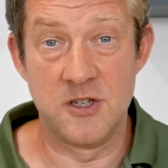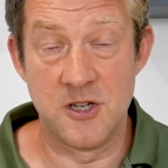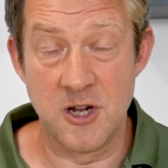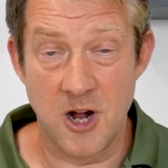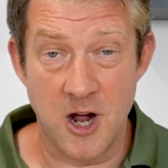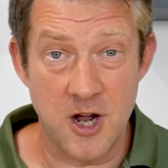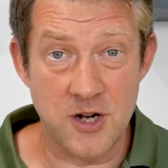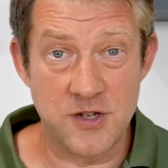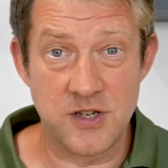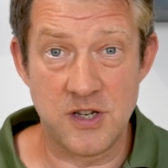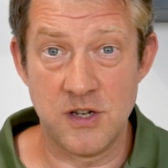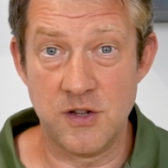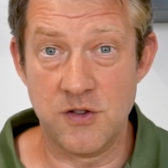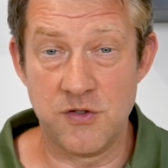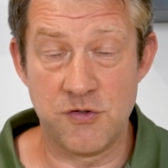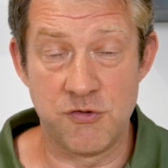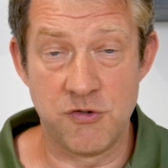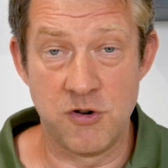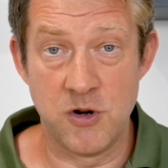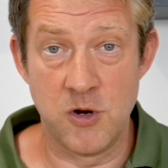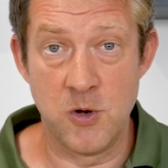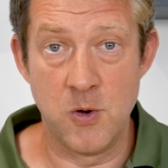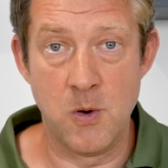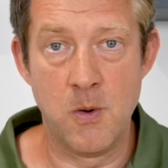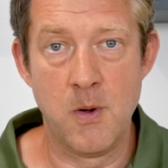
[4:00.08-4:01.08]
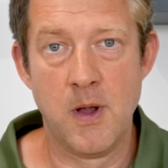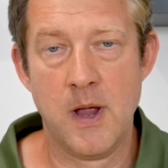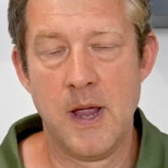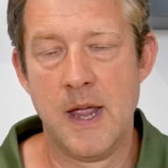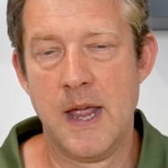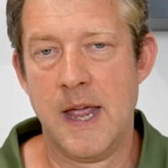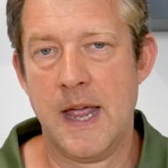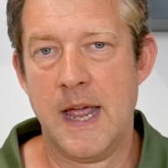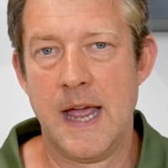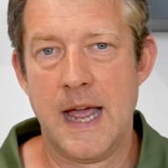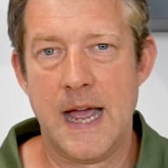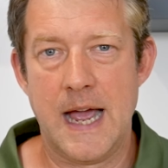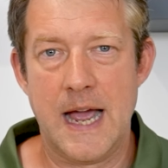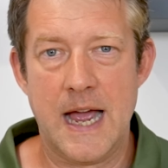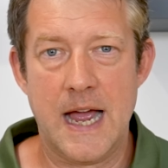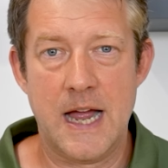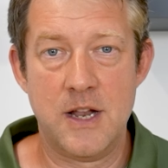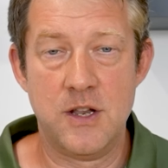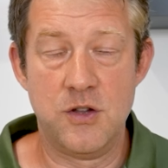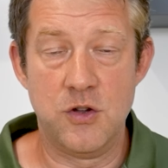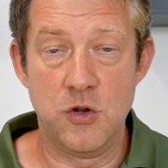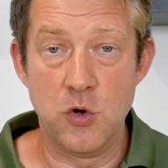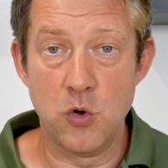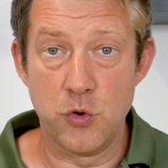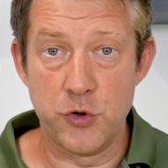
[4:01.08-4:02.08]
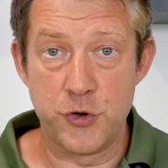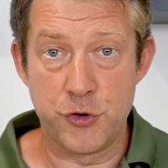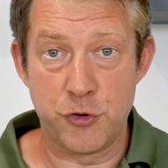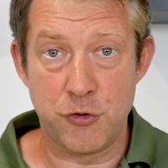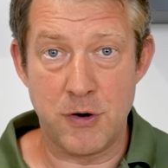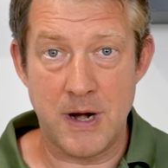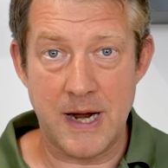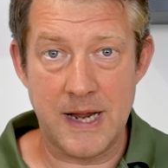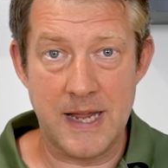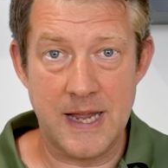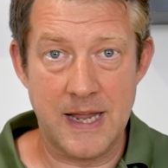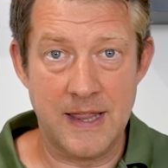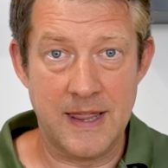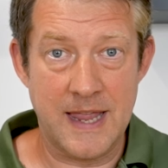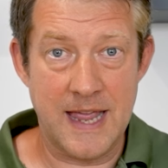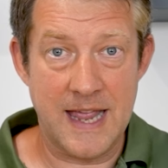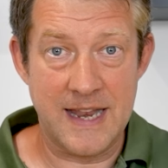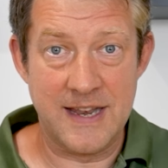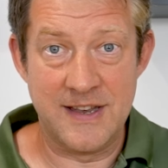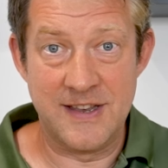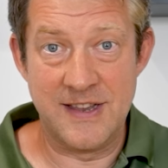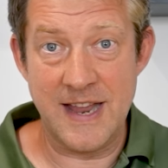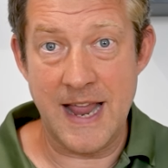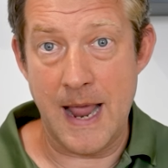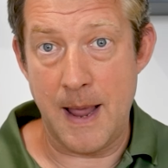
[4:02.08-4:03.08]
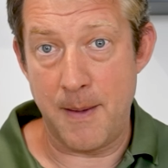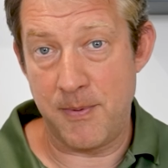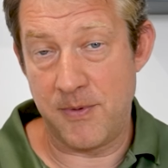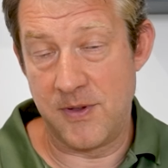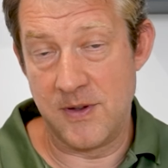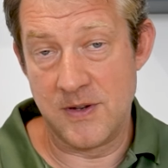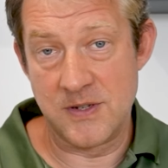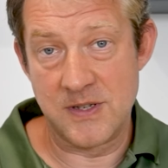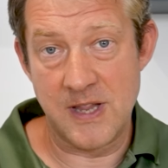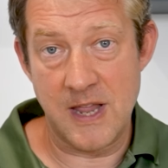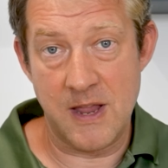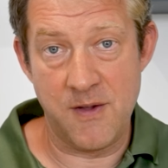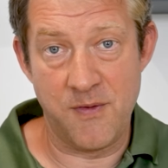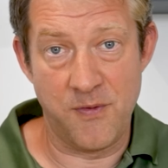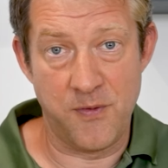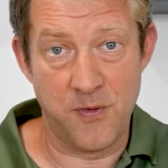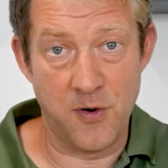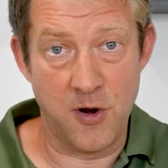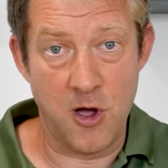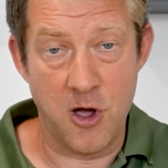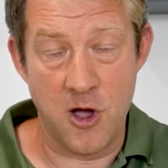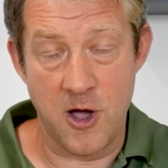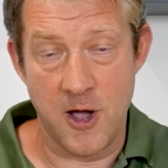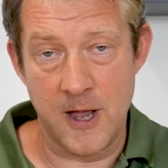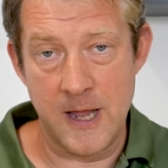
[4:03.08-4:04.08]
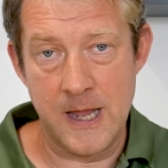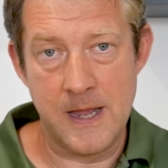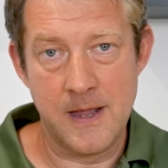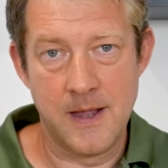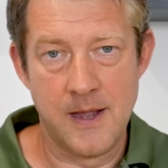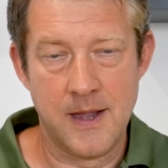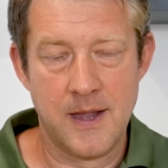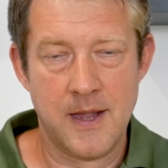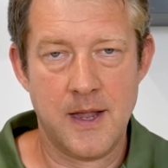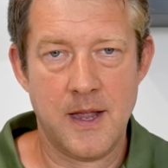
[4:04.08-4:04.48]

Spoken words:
darting through, and you're tracking their depth as they fly,